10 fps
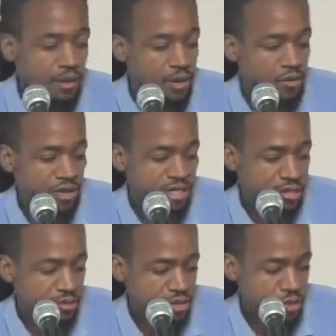But we're going to
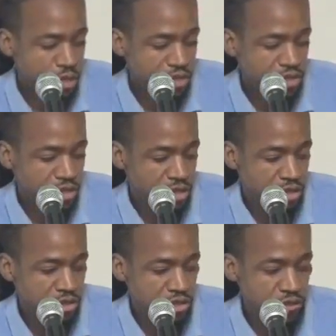jump to our
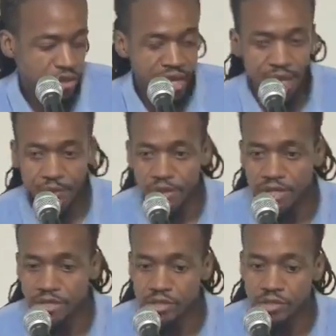song. So, what I'm going
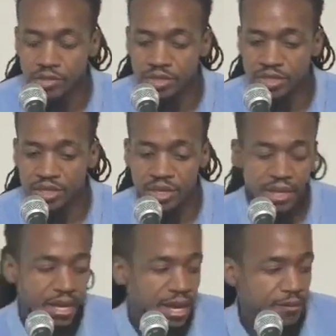to do is
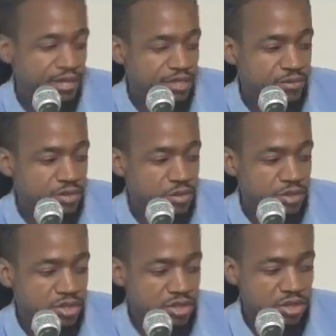I'm going to jump to a
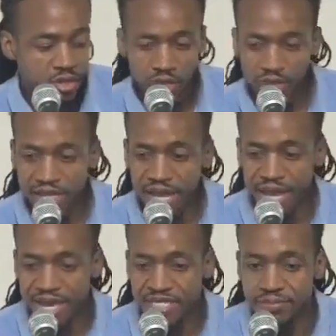song that
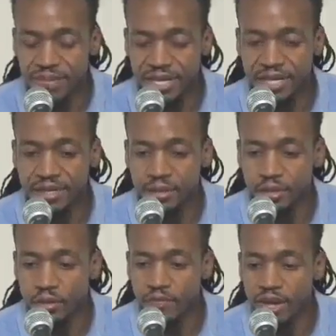has been
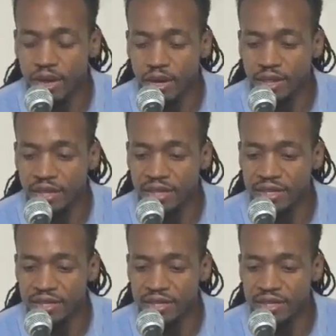on my heart lately.